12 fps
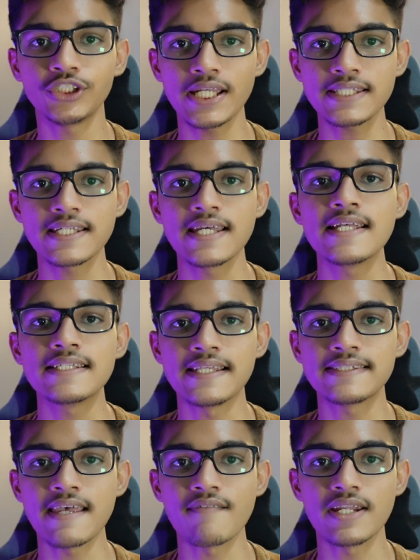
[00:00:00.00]
chess
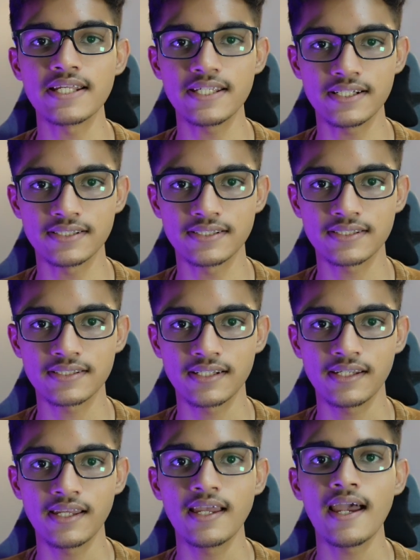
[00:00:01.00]
since 7 years.
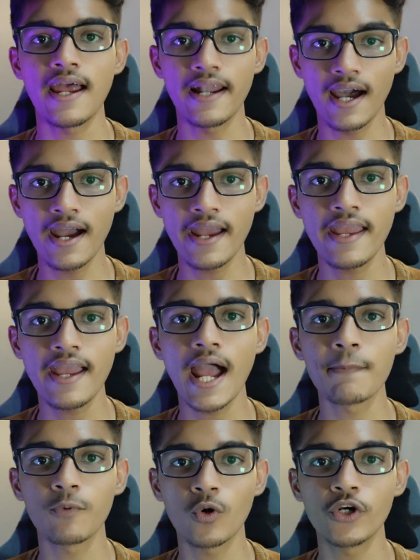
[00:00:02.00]
And I
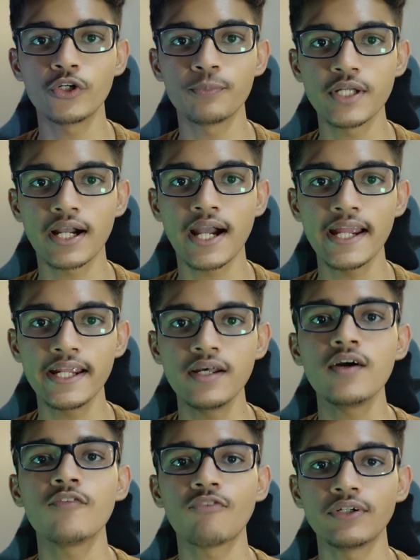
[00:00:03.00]
am going to be a guide
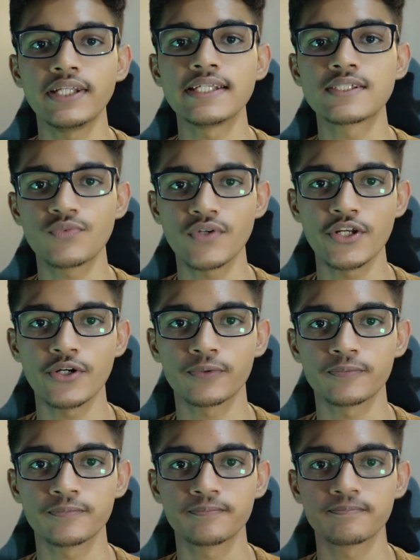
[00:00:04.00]
for this video.
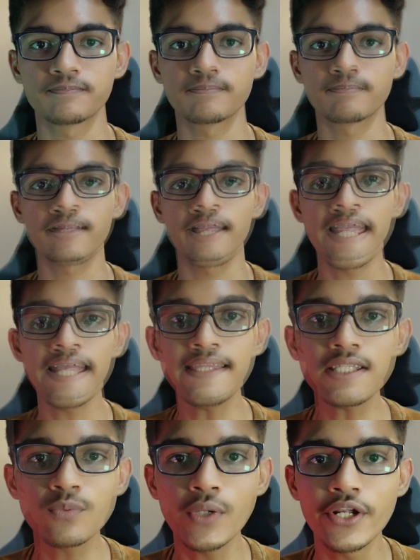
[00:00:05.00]
In
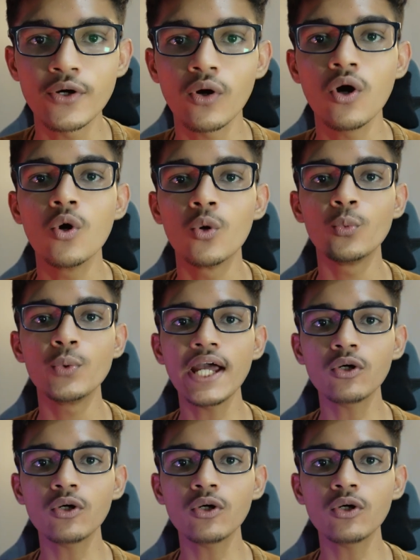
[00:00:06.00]
this video, we